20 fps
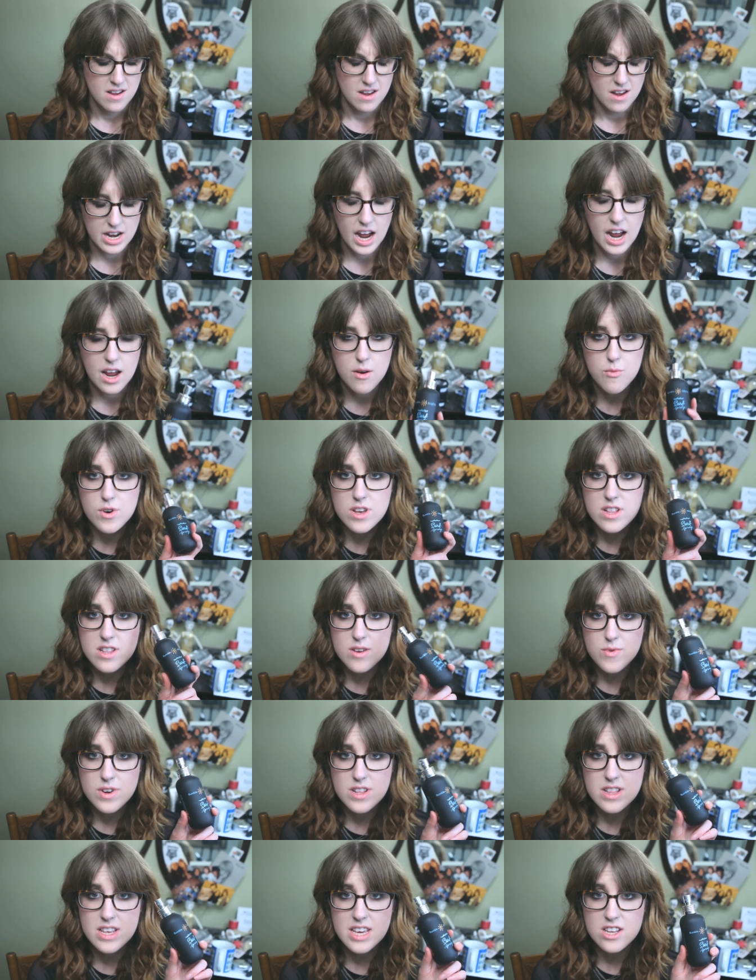I really,
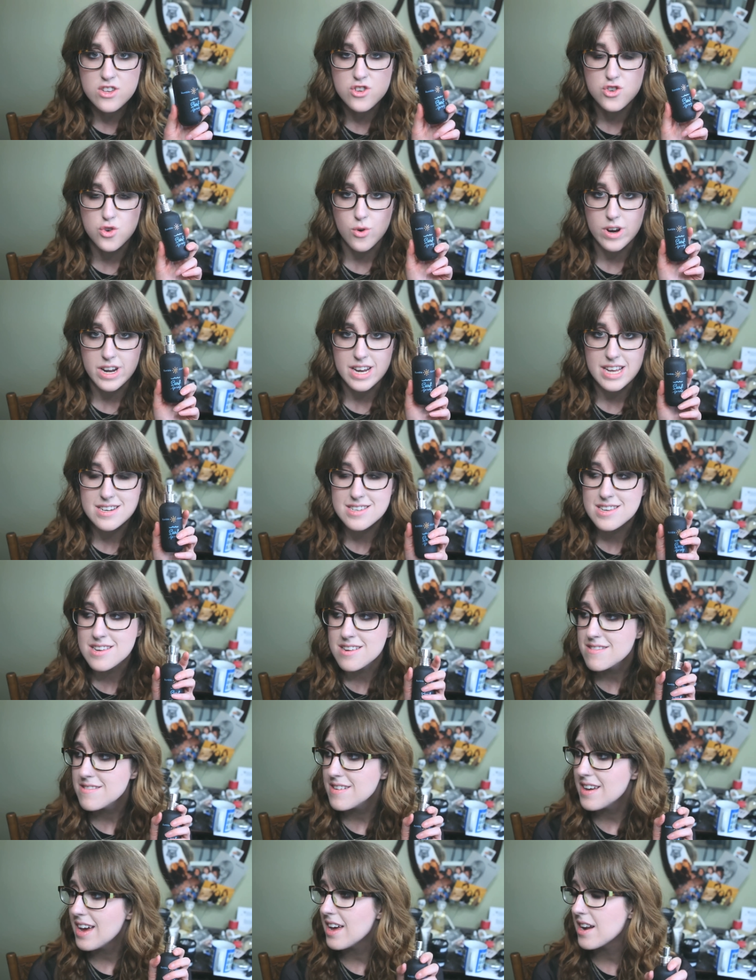really enjoyed it,
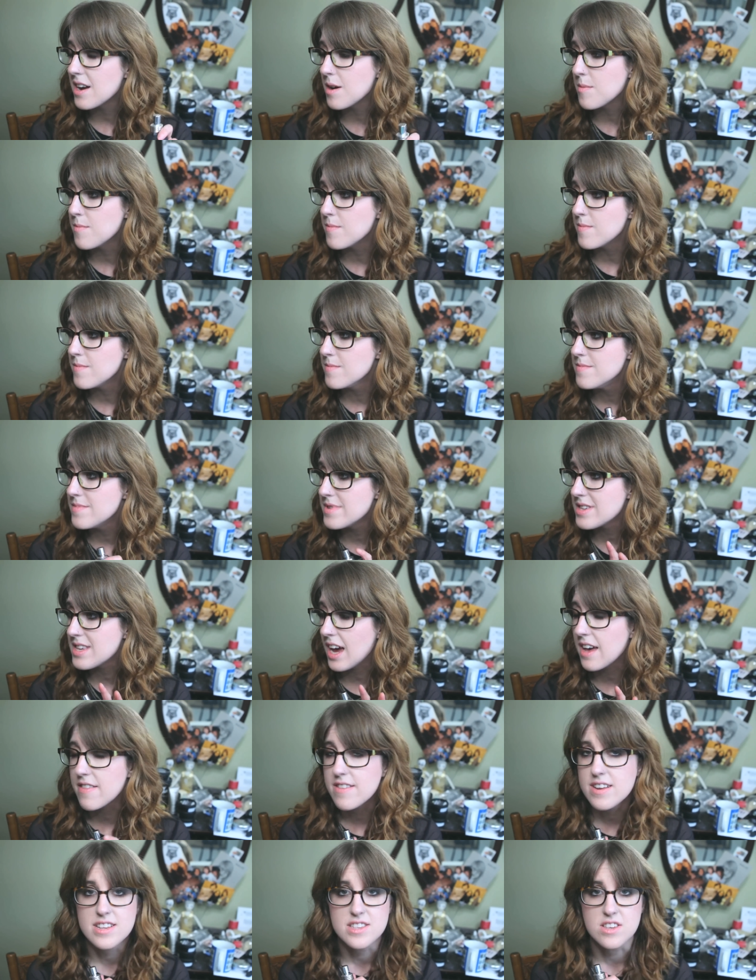and I'm
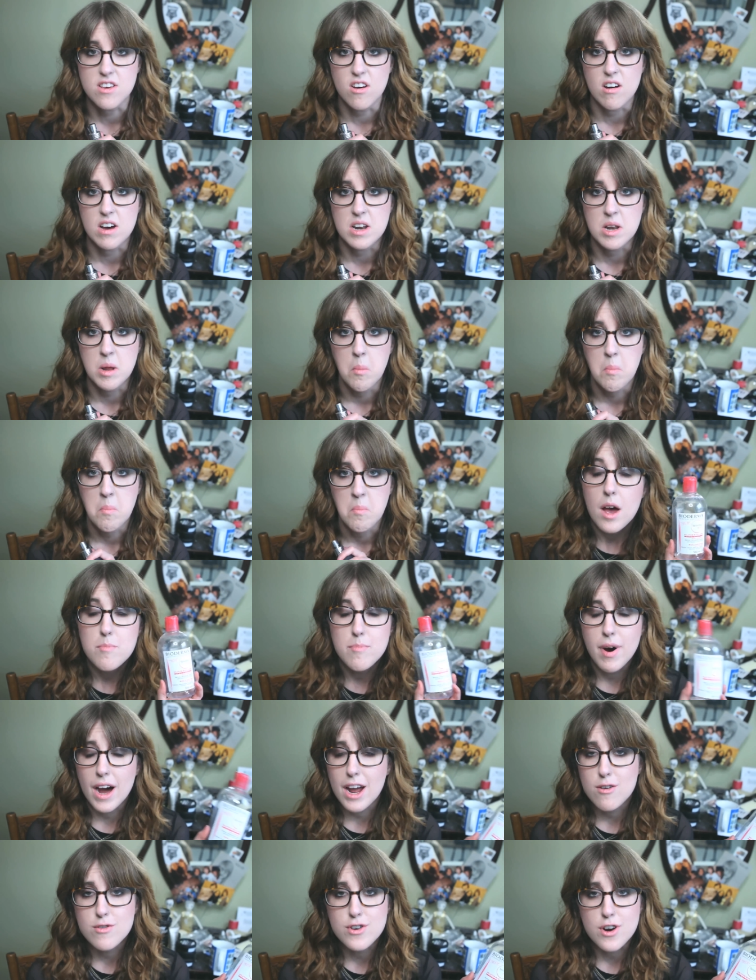sad that it's gone.
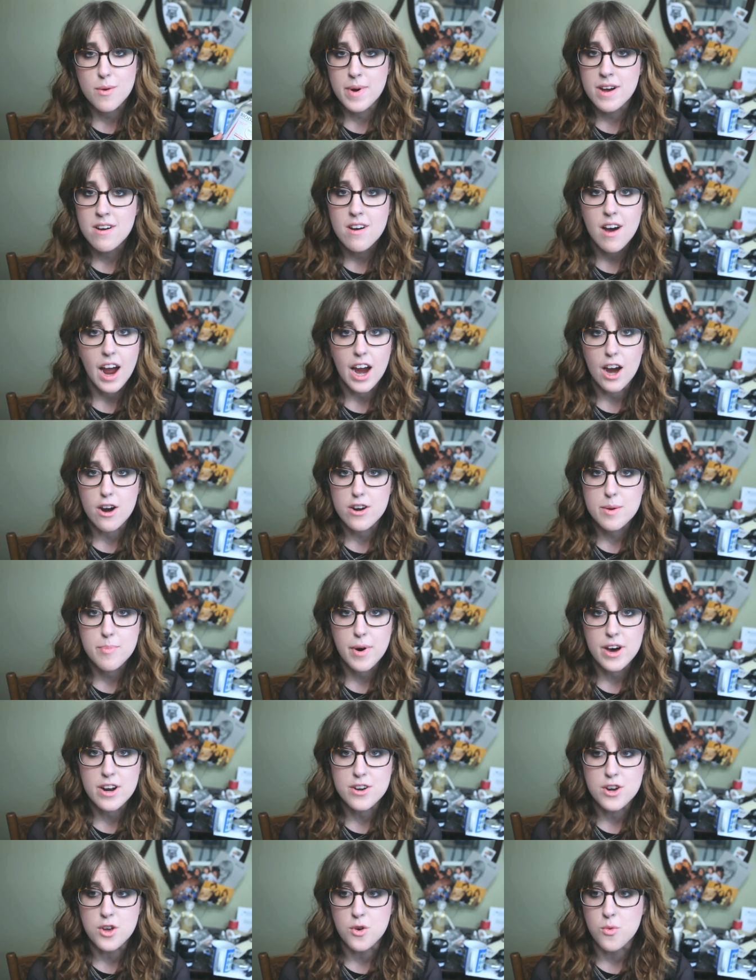Bioderma, I already
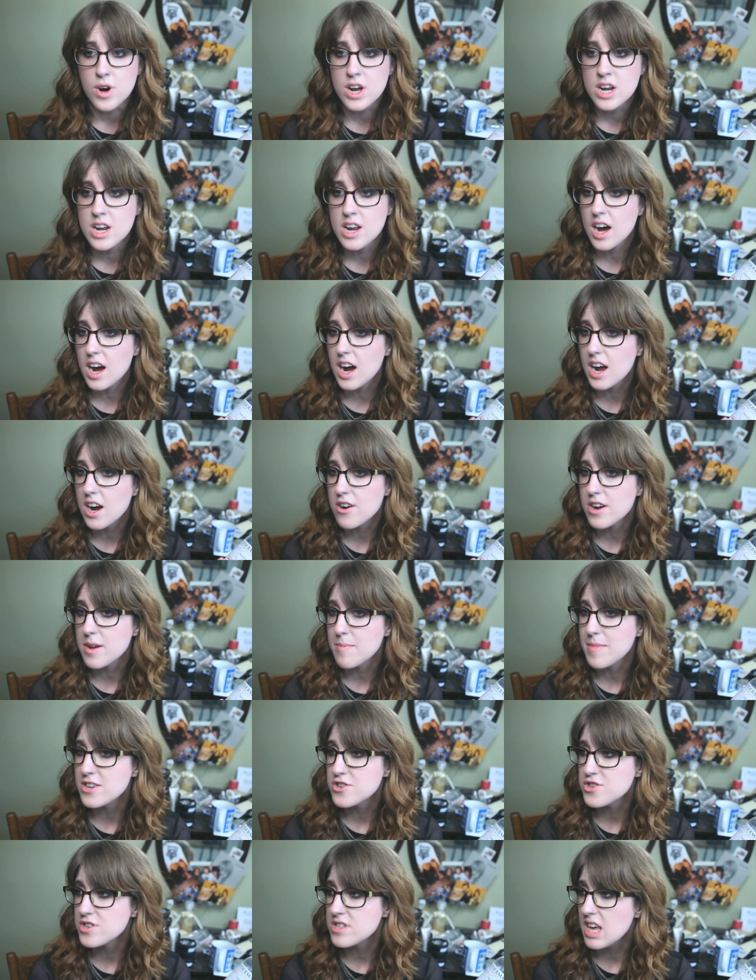bought a new one. I already
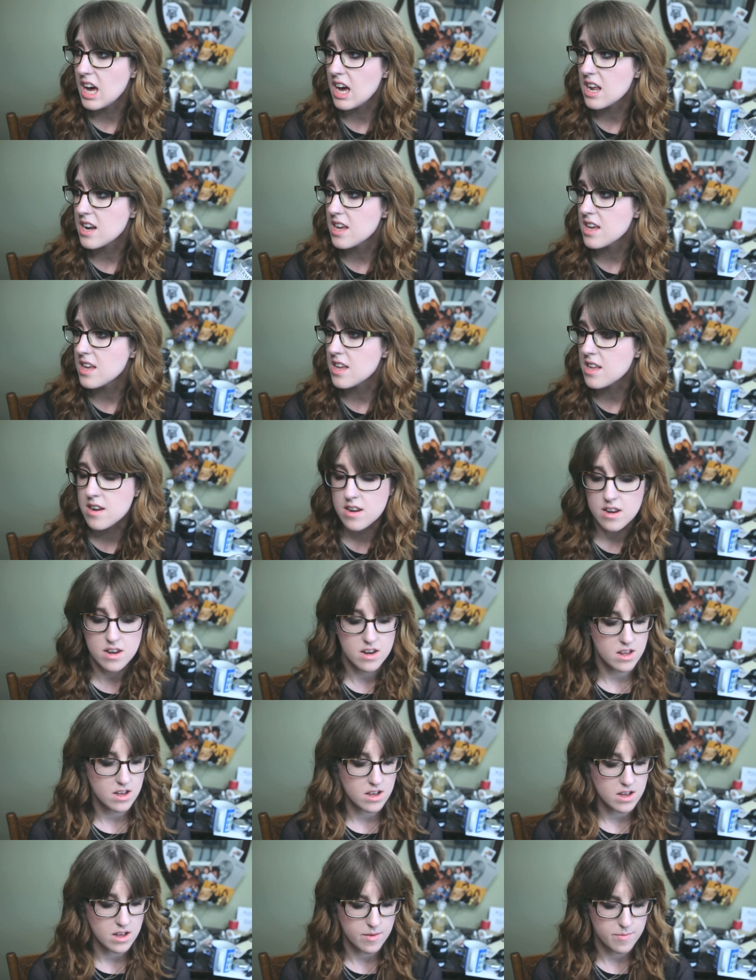mentioned that in
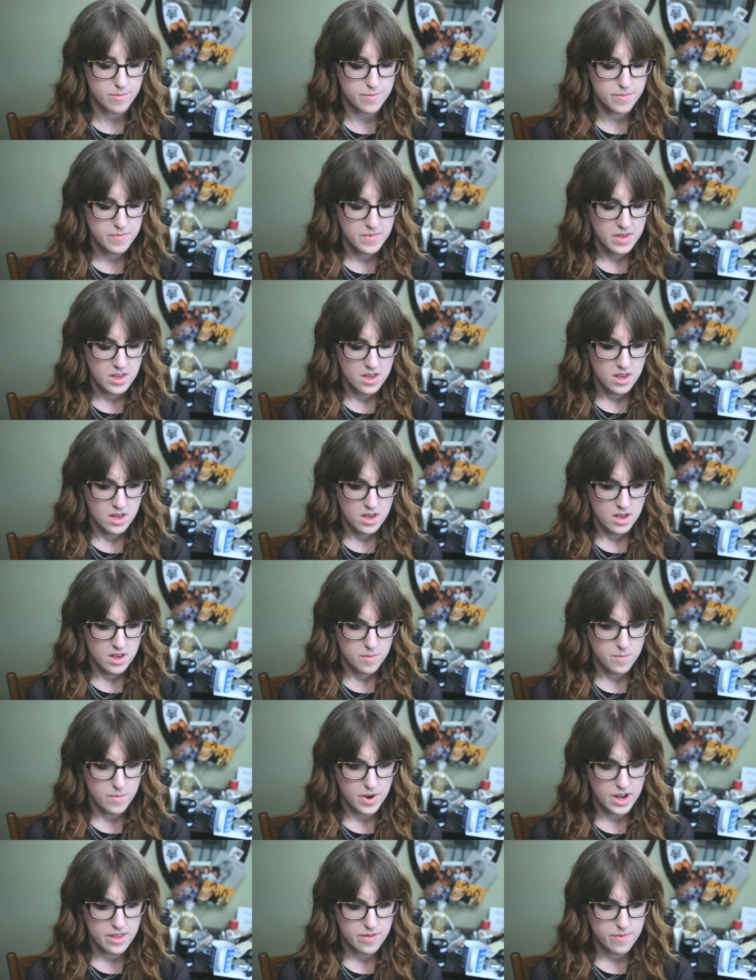uh,
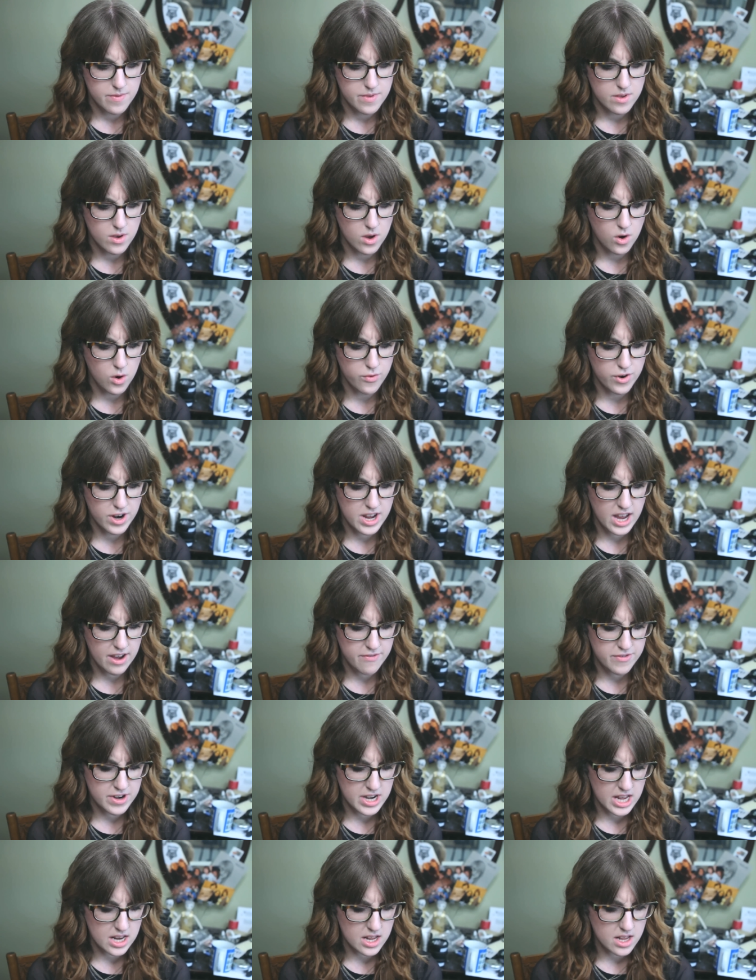my
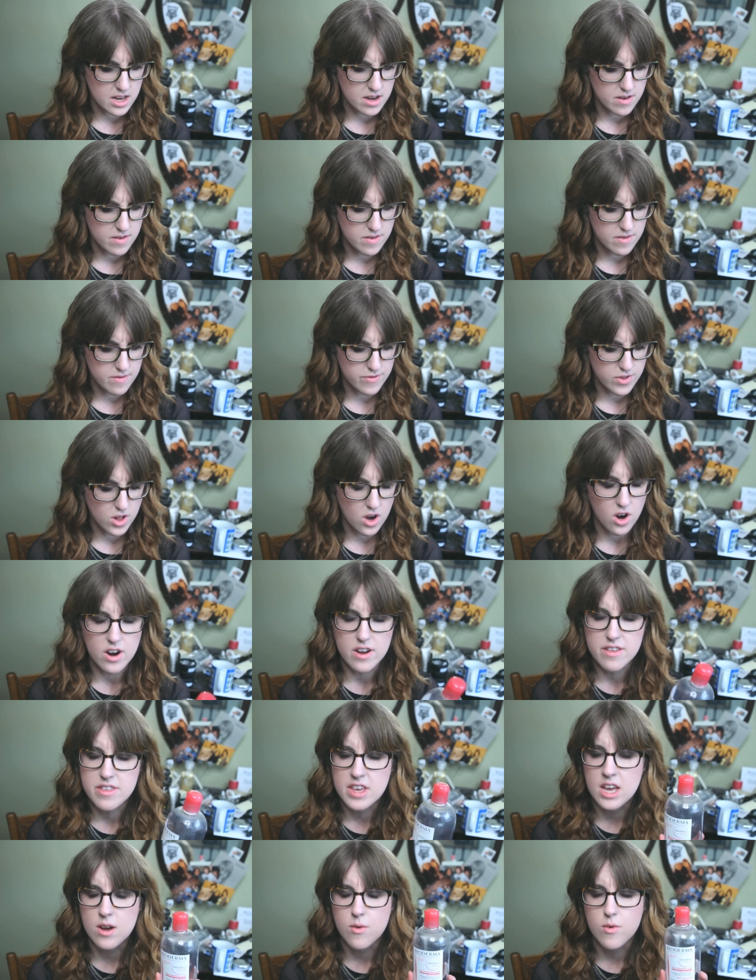overcaffeinated vlog
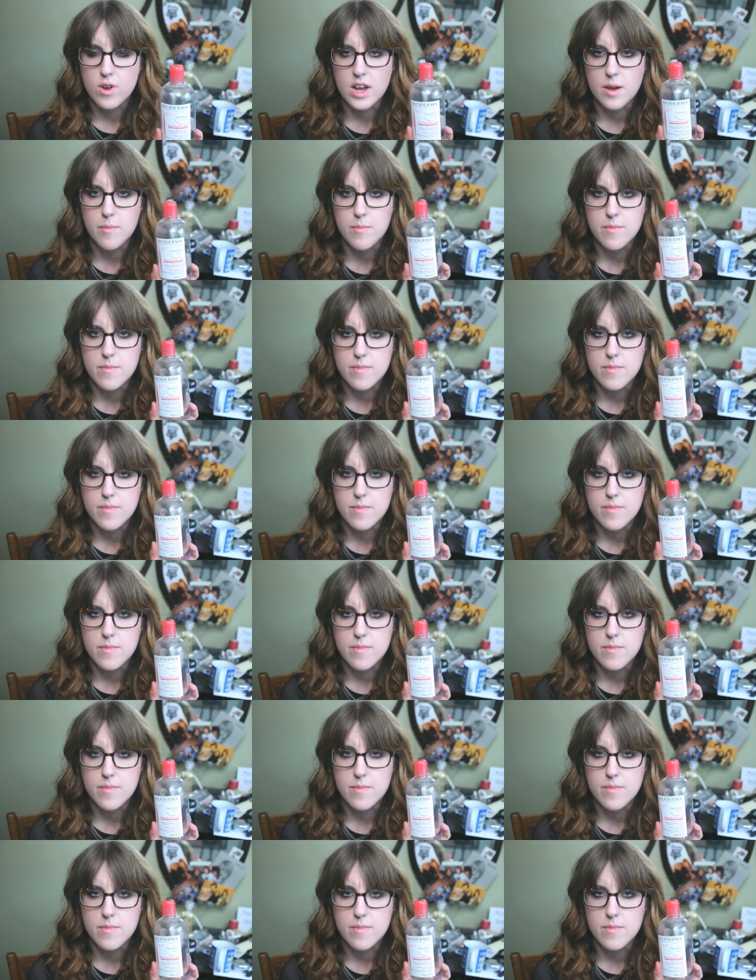thing when I